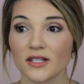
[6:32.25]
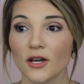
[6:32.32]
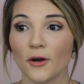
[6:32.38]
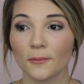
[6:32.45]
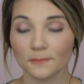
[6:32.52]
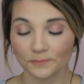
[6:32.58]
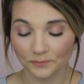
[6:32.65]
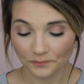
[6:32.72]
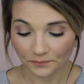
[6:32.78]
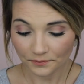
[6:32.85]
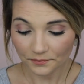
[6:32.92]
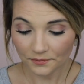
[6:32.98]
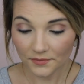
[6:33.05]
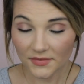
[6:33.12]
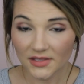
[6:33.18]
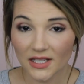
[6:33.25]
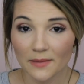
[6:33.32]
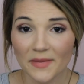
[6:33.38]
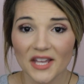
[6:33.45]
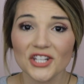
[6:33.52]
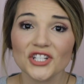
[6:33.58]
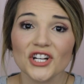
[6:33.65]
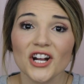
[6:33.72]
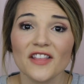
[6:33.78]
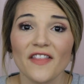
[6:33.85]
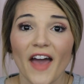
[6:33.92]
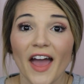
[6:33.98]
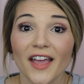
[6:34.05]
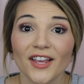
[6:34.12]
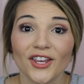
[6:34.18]
So make sure
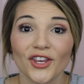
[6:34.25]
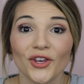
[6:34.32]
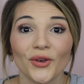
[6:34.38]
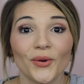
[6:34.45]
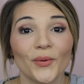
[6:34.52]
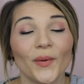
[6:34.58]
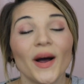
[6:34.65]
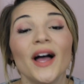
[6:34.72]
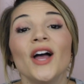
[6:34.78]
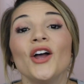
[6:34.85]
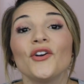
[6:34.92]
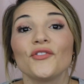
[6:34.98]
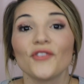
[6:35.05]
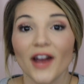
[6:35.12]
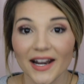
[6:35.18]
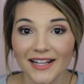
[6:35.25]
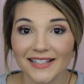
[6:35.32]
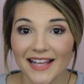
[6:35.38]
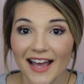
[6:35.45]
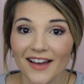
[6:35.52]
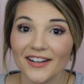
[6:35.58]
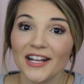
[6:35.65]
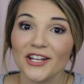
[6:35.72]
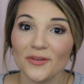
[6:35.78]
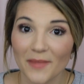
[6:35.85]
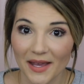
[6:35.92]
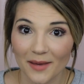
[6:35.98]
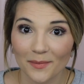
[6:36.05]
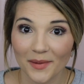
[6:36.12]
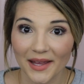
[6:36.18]
that you write it down and you
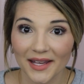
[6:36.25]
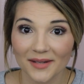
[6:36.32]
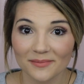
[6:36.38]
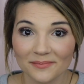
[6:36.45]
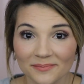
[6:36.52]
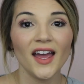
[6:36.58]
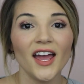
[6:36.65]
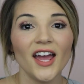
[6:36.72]
make a plan.